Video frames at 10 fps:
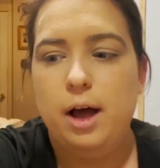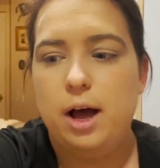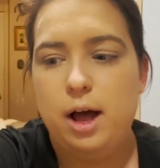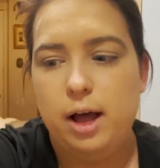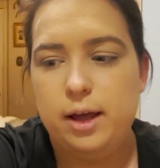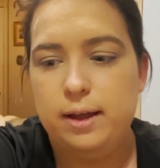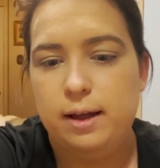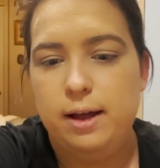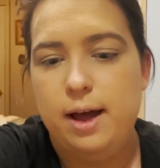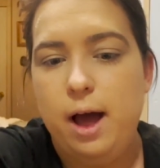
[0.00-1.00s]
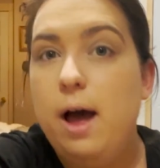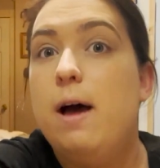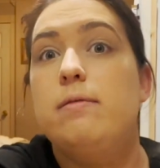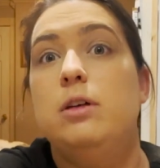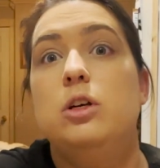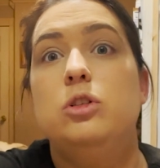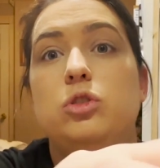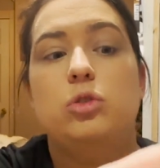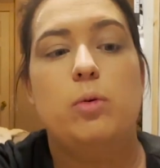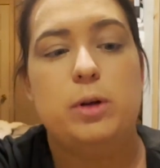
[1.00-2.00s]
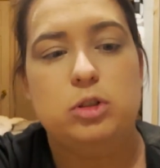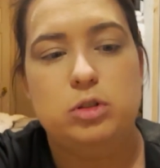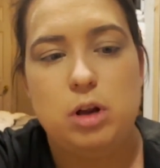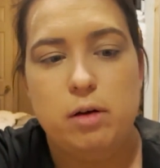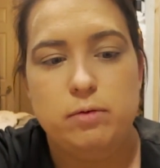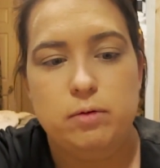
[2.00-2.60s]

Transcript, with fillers: I had so much stuff.